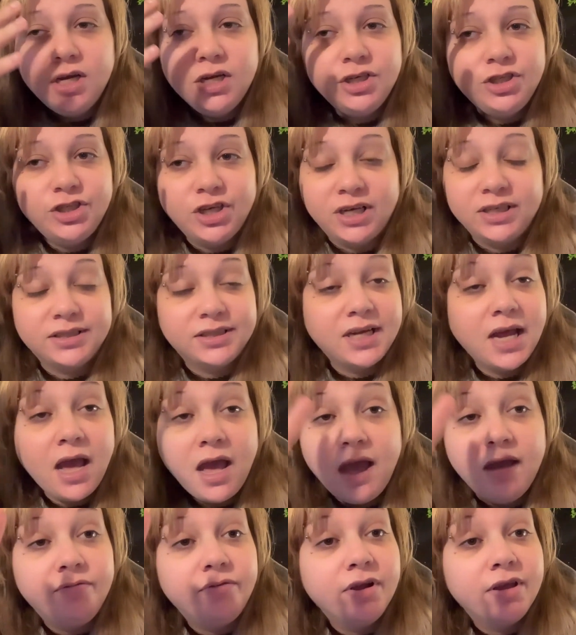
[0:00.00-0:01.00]
just
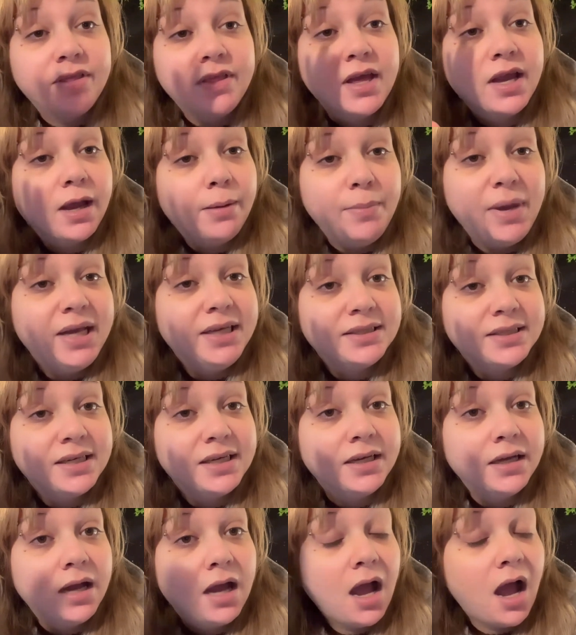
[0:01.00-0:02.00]
everything
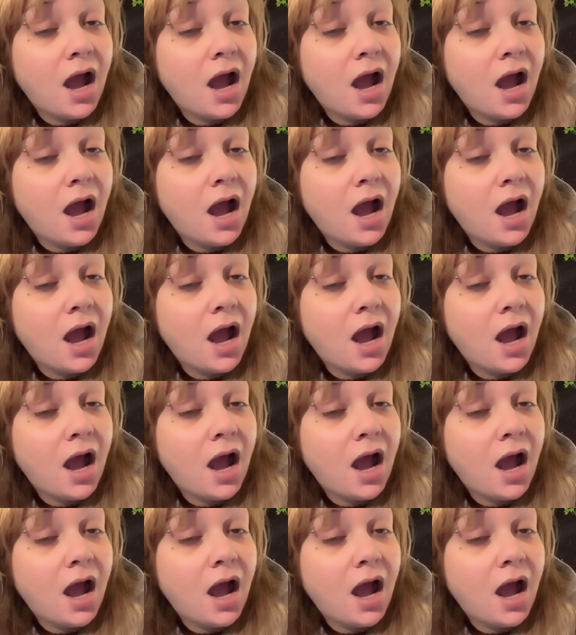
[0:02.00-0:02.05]
amazing.